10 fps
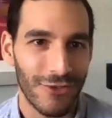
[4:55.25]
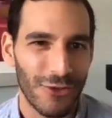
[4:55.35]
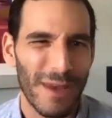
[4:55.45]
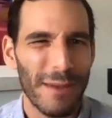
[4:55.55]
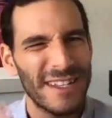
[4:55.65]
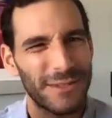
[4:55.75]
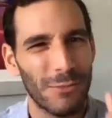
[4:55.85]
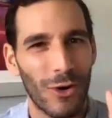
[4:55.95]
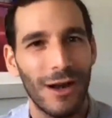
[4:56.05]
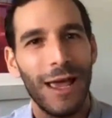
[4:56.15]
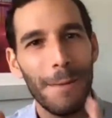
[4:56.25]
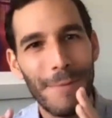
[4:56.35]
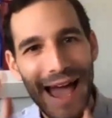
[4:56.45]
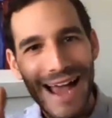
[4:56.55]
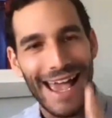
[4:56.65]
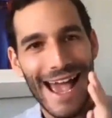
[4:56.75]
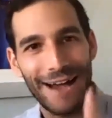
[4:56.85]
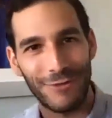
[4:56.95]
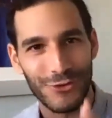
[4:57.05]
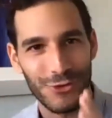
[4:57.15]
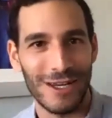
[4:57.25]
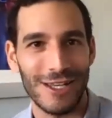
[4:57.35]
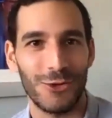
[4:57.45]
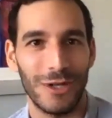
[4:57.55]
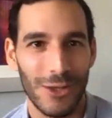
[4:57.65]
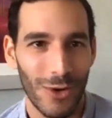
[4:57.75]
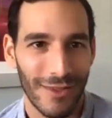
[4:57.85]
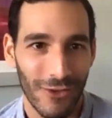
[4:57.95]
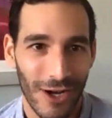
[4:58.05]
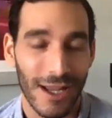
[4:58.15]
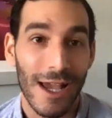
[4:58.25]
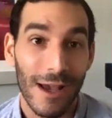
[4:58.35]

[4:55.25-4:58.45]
So maybe it's a more back half of 2021 look.